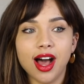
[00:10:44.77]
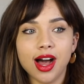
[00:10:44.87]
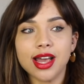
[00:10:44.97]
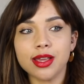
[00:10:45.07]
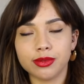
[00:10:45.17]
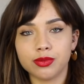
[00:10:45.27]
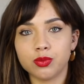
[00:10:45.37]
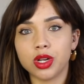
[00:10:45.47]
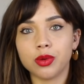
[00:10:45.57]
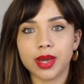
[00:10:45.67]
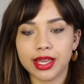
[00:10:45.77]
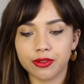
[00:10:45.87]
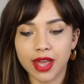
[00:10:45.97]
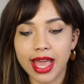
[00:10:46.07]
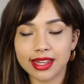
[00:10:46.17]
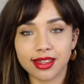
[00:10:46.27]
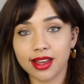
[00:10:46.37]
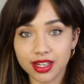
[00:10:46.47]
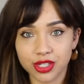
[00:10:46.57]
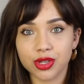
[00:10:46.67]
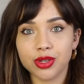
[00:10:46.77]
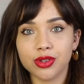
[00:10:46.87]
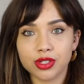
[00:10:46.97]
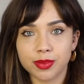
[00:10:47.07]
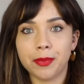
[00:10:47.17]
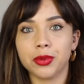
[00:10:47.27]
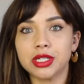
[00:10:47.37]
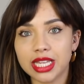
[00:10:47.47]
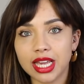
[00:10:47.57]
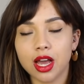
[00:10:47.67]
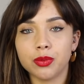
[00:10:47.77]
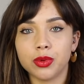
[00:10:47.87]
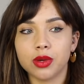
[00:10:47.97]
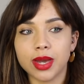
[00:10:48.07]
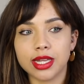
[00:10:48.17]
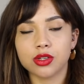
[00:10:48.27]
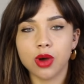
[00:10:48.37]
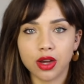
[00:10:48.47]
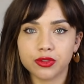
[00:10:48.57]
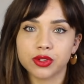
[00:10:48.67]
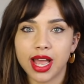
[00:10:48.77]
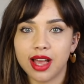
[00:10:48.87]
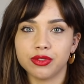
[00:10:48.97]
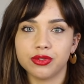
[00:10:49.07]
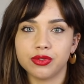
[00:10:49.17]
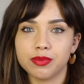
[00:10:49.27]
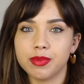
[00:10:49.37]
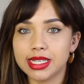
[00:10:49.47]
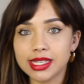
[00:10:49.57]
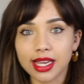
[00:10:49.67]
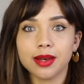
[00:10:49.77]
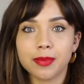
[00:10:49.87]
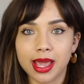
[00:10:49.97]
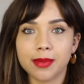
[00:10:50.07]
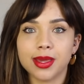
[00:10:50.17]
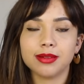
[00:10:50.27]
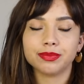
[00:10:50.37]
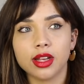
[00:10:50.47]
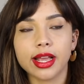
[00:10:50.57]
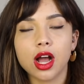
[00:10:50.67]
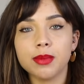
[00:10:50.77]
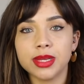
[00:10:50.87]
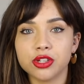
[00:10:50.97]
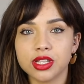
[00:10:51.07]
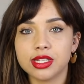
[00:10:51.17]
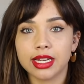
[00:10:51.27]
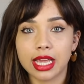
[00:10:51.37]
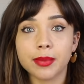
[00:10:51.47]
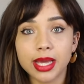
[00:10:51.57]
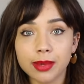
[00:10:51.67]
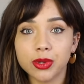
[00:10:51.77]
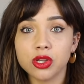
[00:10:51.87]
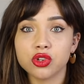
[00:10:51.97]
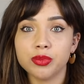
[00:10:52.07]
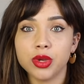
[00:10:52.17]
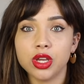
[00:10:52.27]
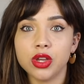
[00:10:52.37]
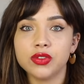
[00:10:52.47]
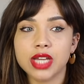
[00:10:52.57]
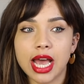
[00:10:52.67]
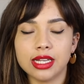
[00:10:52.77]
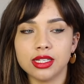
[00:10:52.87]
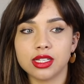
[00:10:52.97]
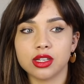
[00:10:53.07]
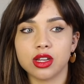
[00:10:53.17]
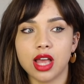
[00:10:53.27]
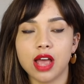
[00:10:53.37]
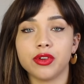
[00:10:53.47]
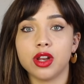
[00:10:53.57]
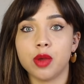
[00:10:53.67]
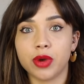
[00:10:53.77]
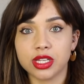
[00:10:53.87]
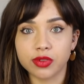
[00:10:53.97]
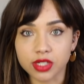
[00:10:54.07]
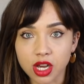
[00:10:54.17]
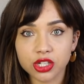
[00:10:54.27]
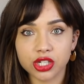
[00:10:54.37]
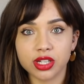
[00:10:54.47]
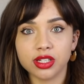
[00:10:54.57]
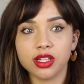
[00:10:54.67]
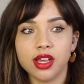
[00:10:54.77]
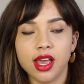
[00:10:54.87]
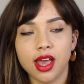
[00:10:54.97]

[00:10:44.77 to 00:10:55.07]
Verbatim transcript: I want to wait for anything I do to my body. I want to wait till after I have my second baby. Like I'm interested in getting my implants removed and having a breast reduction,